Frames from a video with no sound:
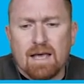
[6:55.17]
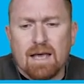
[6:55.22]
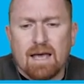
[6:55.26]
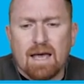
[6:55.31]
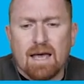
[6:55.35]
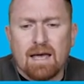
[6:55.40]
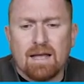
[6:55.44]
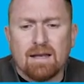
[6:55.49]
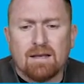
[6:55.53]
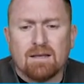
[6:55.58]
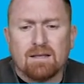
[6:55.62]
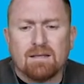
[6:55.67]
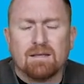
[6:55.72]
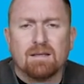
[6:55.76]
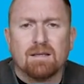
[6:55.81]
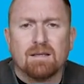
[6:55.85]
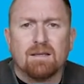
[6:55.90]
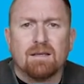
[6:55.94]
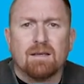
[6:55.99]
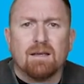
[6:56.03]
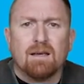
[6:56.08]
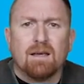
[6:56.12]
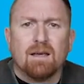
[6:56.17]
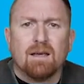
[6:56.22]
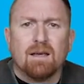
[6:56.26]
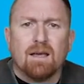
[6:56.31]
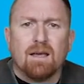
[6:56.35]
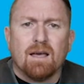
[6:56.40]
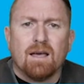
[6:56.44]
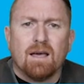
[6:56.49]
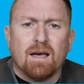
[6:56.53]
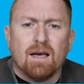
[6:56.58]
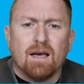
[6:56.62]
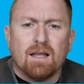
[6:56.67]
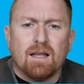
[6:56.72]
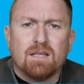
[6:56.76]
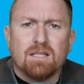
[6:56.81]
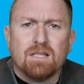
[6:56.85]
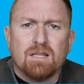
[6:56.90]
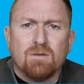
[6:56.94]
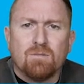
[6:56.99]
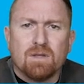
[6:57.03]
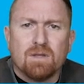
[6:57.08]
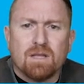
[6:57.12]
And
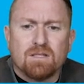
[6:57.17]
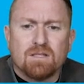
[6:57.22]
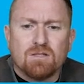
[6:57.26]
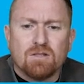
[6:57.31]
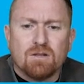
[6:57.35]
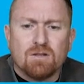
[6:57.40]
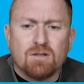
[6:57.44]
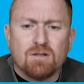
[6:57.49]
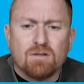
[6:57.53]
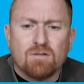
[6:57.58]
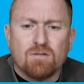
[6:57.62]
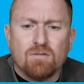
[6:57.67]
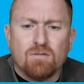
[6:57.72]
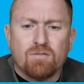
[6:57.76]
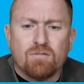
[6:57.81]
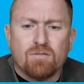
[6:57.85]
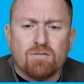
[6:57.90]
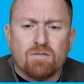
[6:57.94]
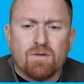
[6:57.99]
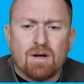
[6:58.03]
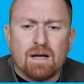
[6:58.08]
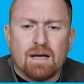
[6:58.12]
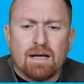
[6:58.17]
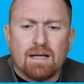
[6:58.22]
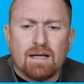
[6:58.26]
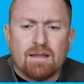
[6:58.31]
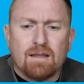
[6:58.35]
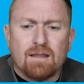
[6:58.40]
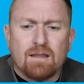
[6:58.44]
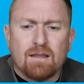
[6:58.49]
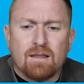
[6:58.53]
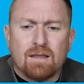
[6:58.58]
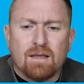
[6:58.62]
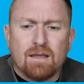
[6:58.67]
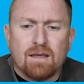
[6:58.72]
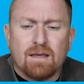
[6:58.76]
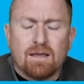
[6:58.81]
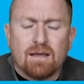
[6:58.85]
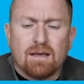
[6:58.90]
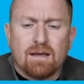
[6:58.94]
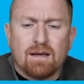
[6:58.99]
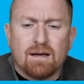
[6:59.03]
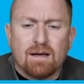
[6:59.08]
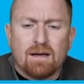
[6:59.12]
initially, when they started off, uh,
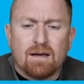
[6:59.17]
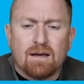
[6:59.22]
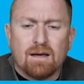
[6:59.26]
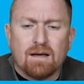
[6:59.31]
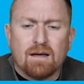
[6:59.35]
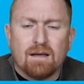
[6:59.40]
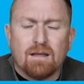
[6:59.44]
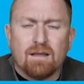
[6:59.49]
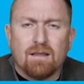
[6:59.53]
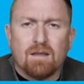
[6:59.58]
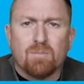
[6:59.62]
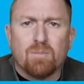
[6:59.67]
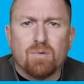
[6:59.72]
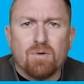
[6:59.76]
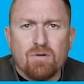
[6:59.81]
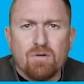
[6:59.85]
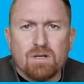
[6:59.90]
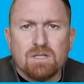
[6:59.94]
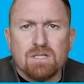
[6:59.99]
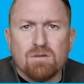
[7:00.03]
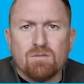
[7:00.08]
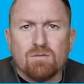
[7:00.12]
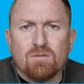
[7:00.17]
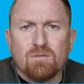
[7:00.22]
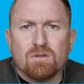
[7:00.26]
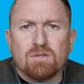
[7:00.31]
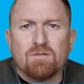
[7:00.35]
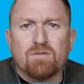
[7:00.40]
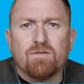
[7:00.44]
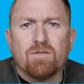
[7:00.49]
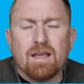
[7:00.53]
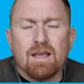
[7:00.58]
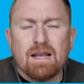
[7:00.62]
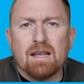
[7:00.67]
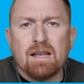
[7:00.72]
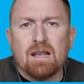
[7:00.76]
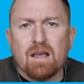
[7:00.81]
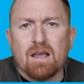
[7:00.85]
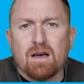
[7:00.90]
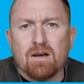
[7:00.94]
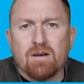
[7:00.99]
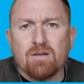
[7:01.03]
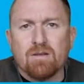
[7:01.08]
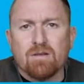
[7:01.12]
the the purity was fairly
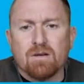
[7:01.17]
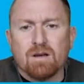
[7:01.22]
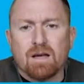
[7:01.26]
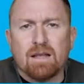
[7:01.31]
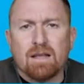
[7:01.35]
low.